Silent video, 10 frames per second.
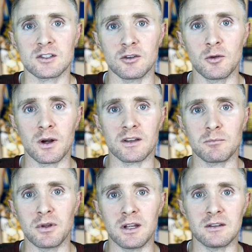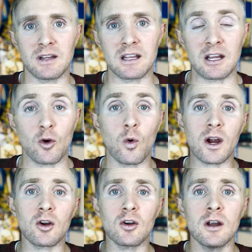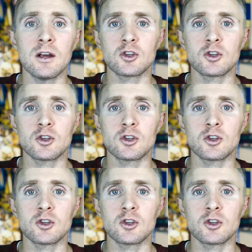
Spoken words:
So you want to be taking quicker,